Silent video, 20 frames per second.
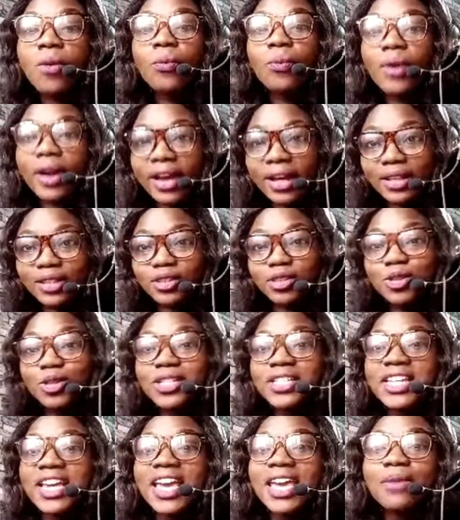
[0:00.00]
Well,
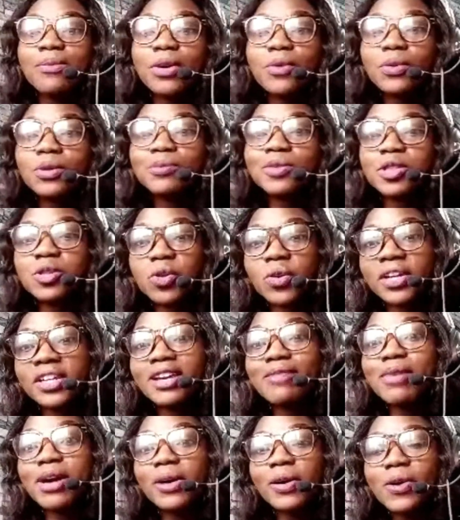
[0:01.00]
today we will be
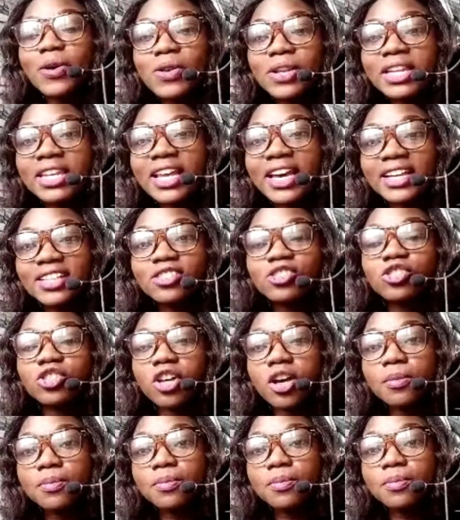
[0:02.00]
talking about online
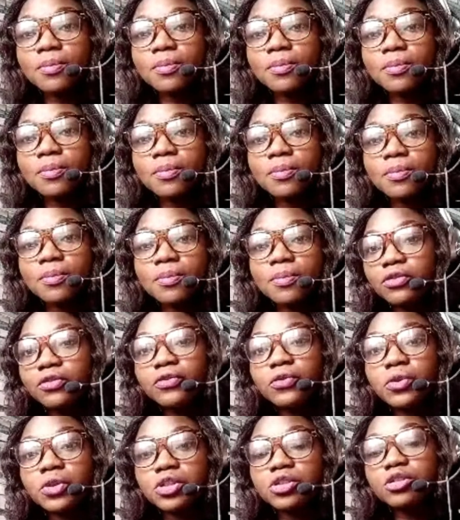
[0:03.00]
jobs
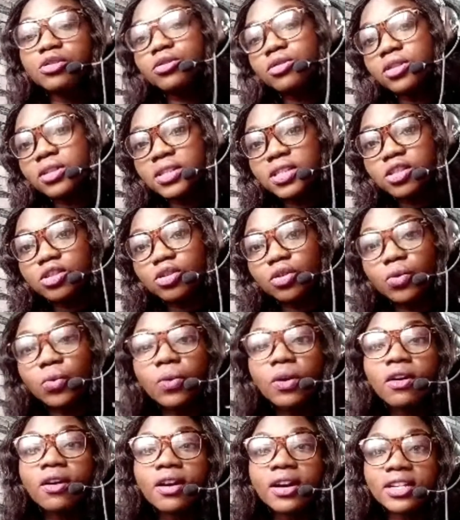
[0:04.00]
available for
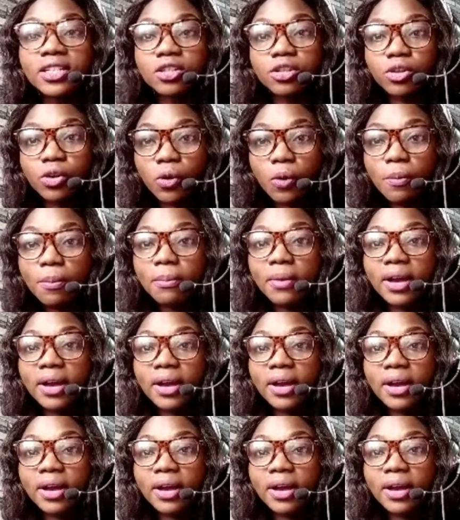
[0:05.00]
students who
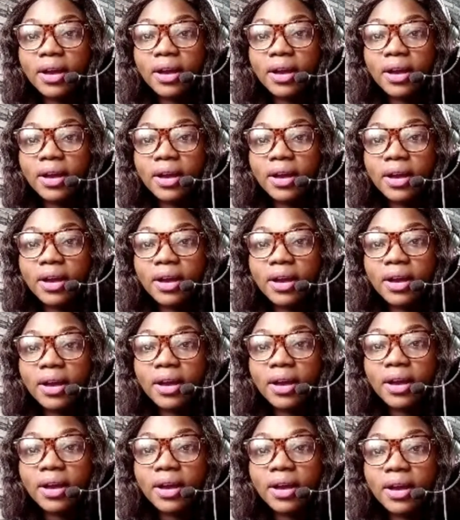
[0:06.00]
and for
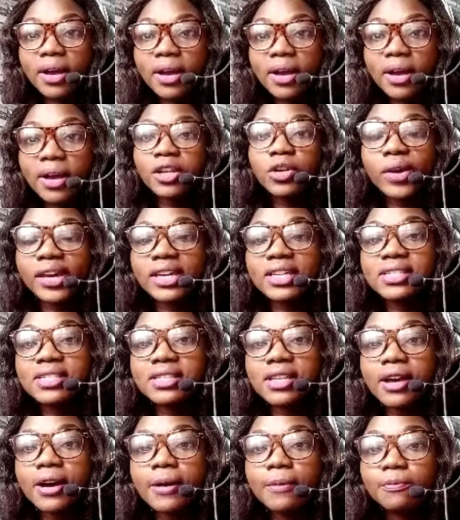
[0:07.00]
everyone who
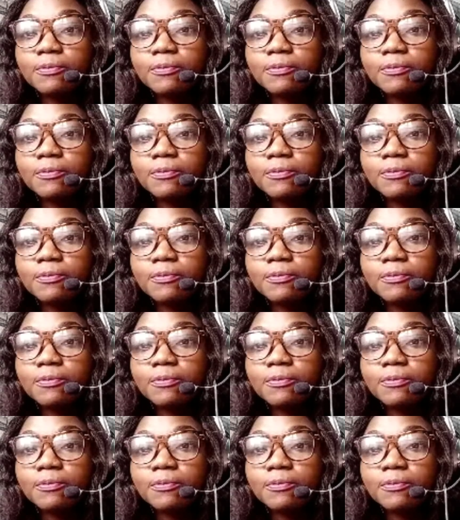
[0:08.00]
is